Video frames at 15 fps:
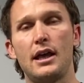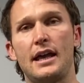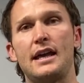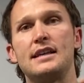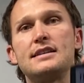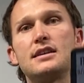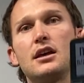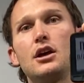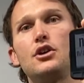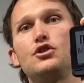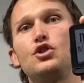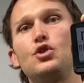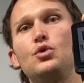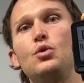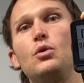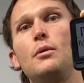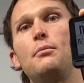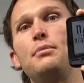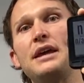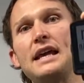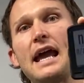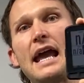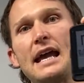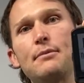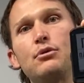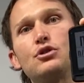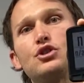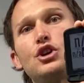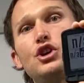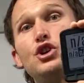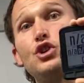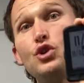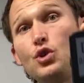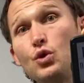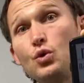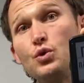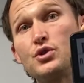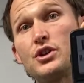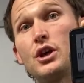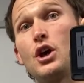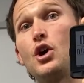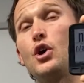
is to be able to use